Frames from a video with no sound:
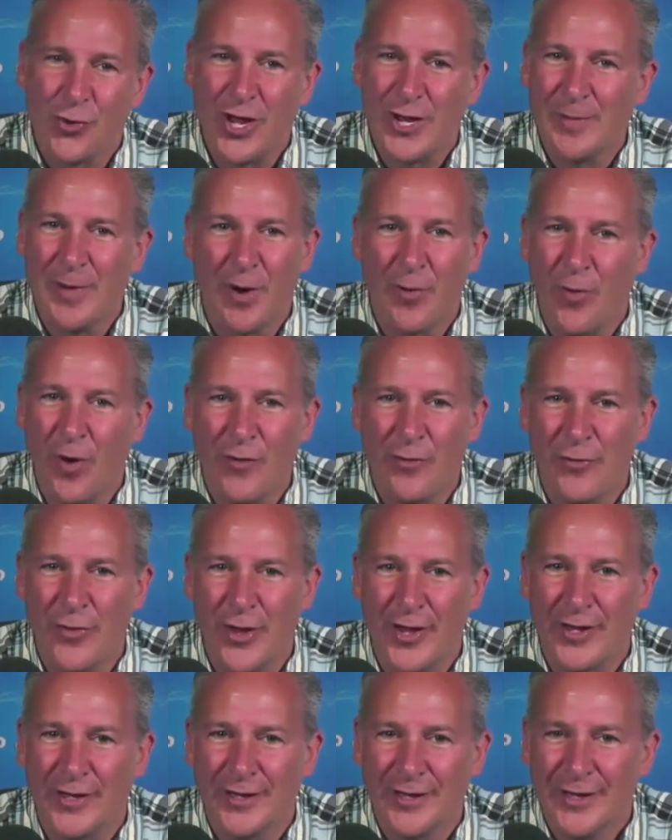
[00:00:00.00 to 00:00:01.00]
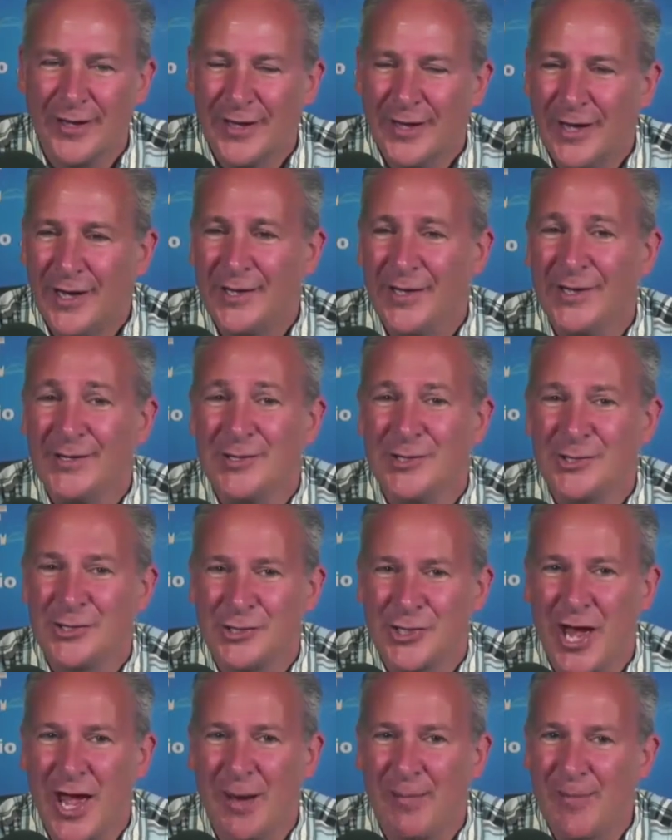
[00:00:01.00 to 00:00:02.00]
Well, he's right about one thing. It
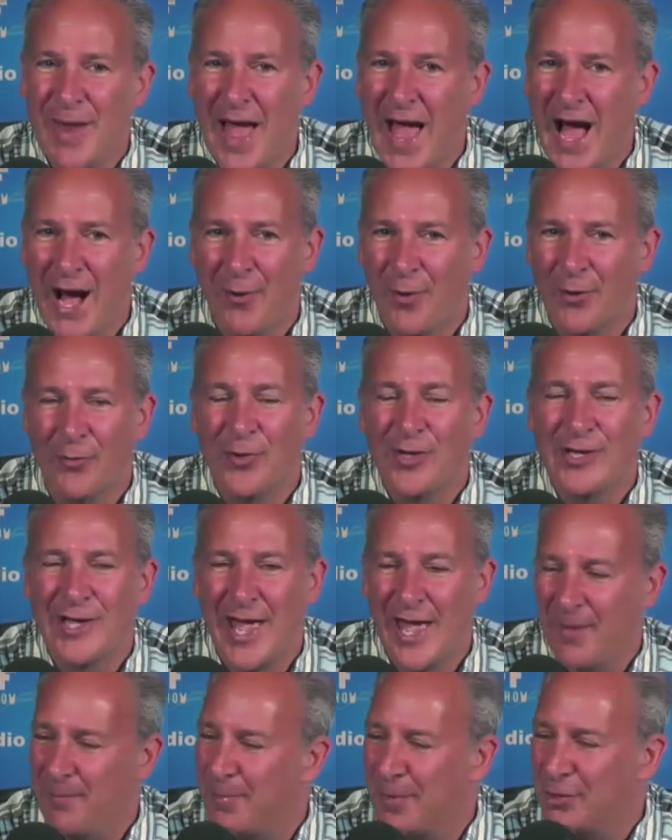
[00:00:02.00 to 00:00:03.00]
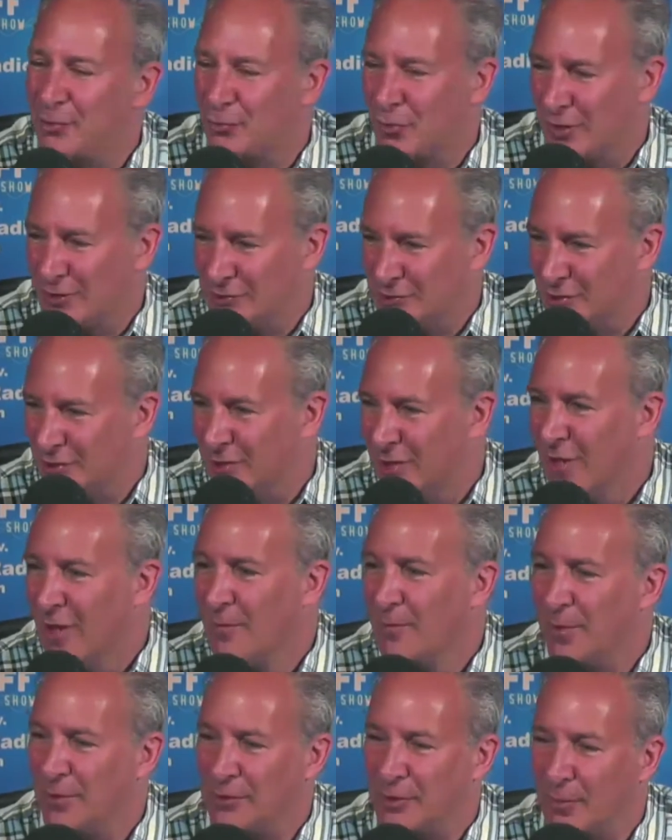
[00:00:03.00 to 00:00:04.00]
is a sham now, and we can't be
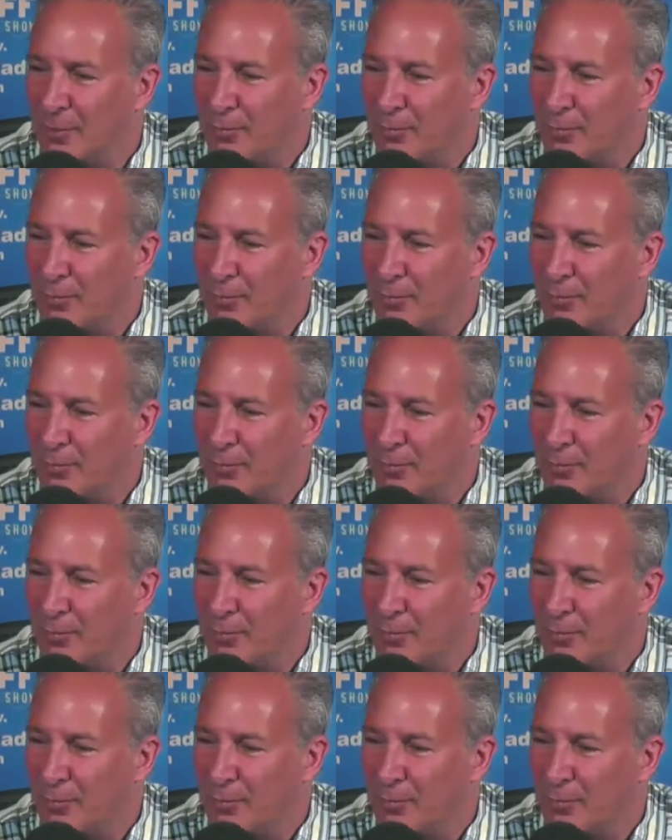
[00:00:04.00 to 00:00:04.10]
trusted.